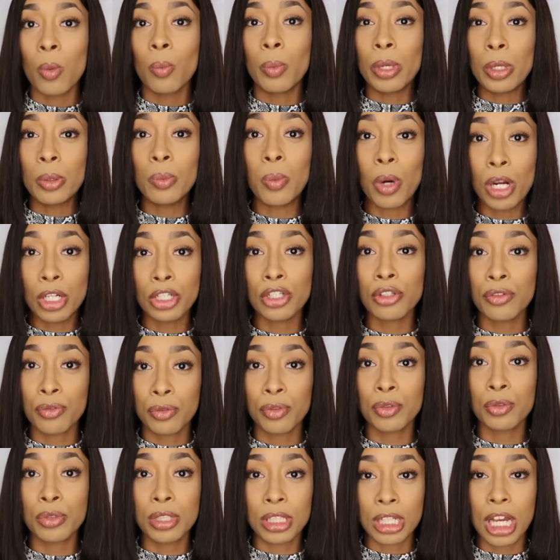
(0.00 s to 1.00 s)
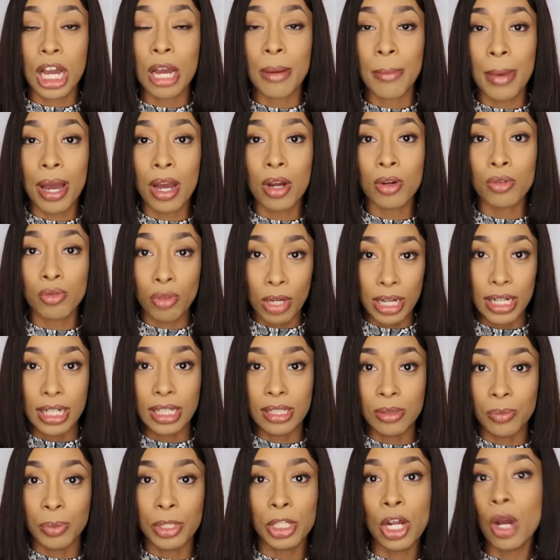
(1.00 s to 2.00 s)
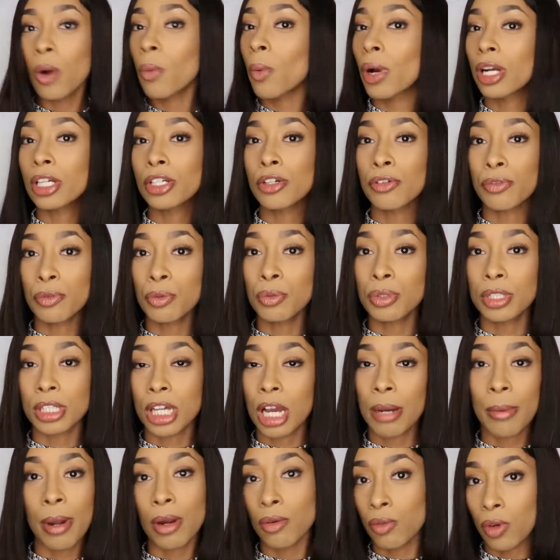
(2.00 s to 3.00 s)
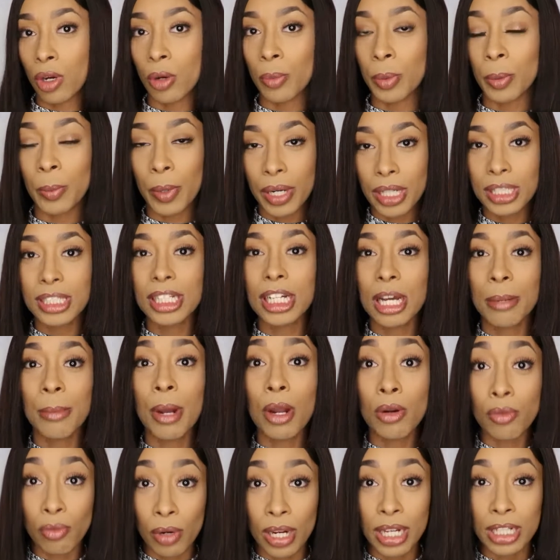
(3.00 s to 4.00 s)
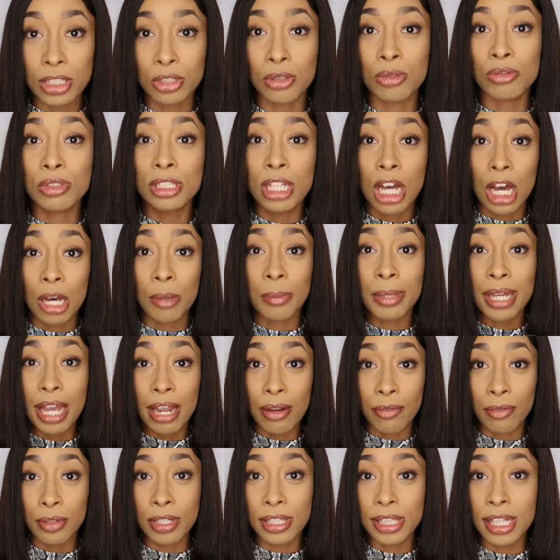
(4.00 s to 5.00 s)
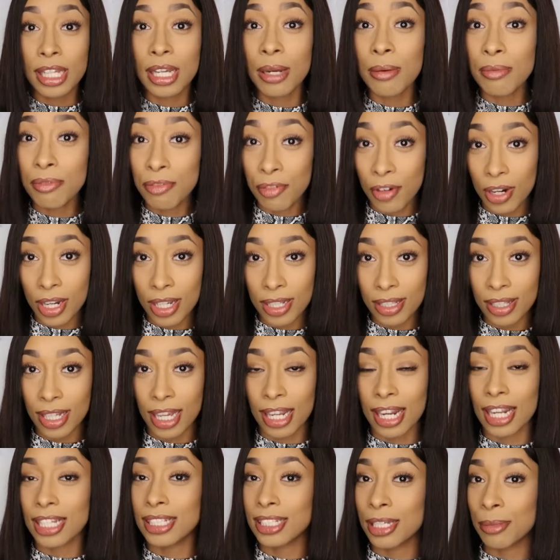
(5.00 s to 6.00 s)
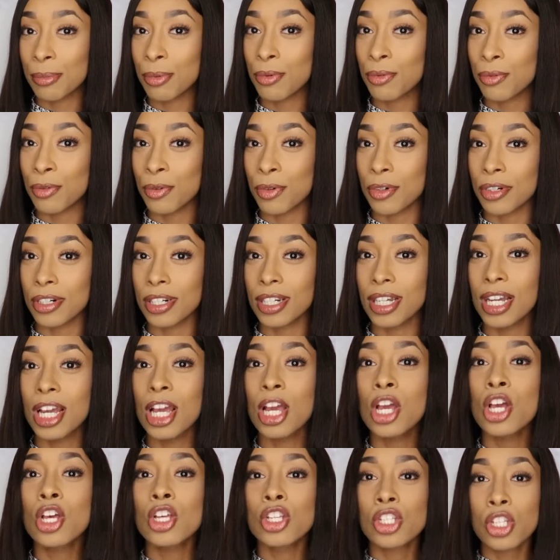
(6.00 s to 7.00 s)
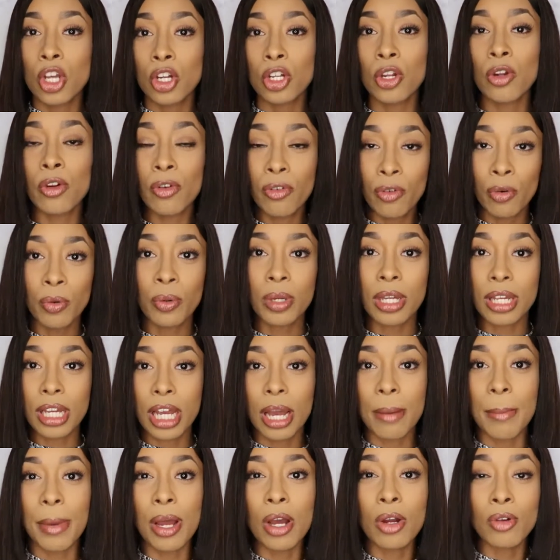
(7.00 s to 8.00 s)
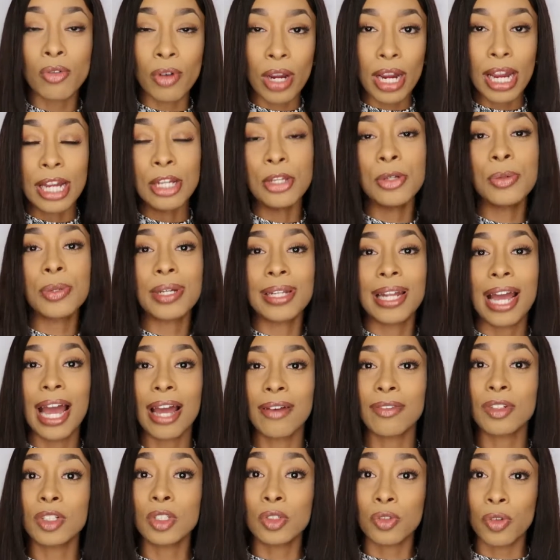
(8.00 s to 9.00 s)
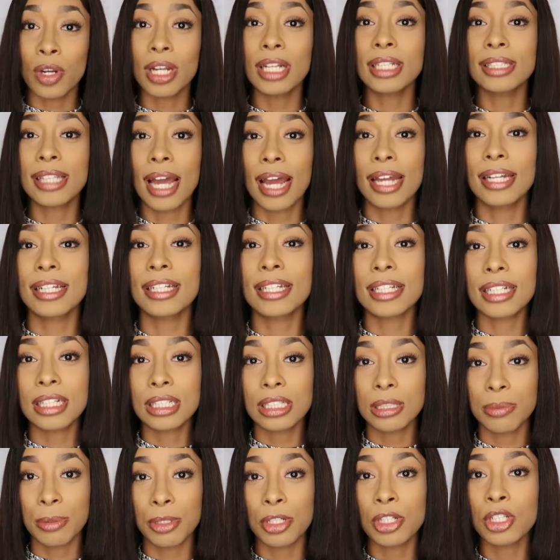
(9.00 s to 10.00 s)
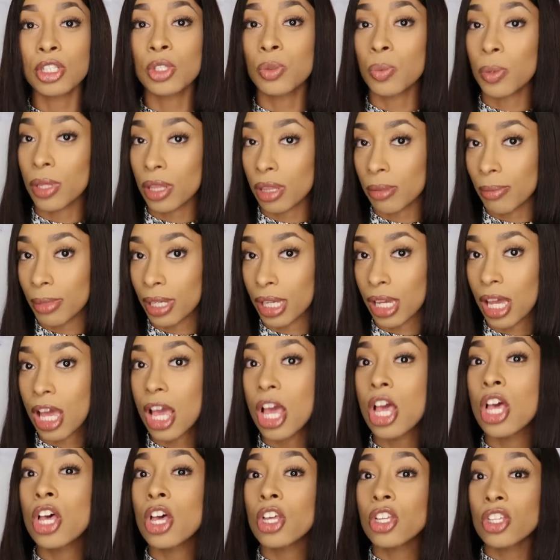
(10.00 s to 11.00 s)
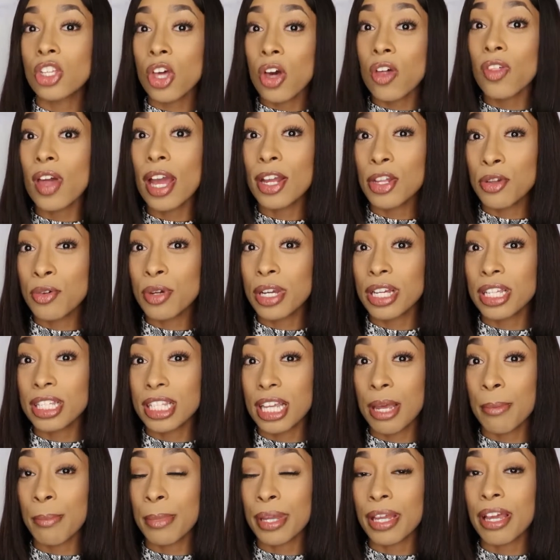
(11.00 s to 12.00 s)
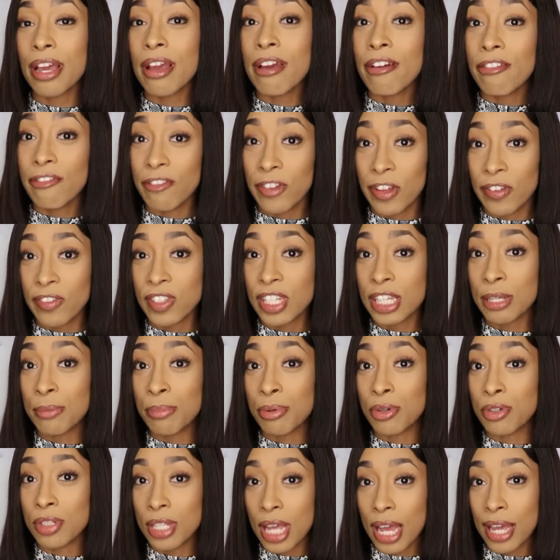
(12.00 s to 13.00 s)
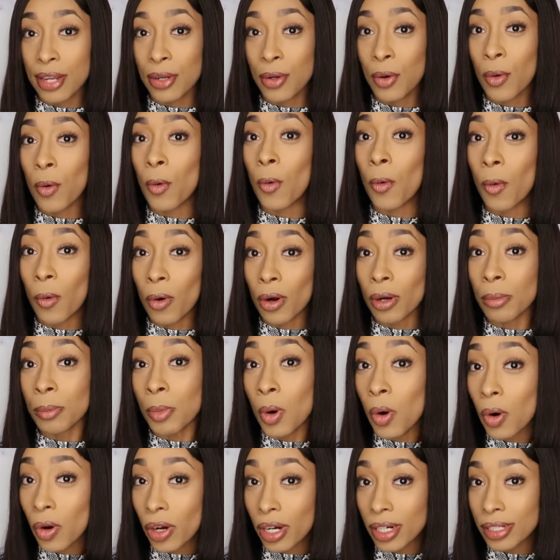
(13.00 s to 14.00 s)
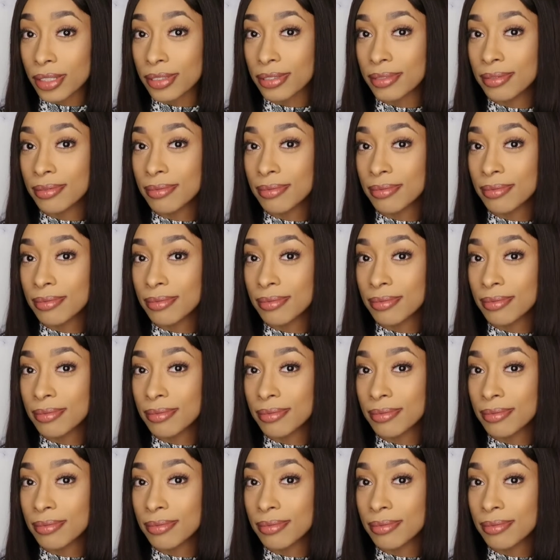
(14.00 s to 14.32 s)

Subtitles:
want your food to come out right. We don't want your food to come out wrong. We want it to come out right, so tell me everything up front, like I said before, so your food can come out right and you can have a great dining experience with me, so that you can tip me 15% or more,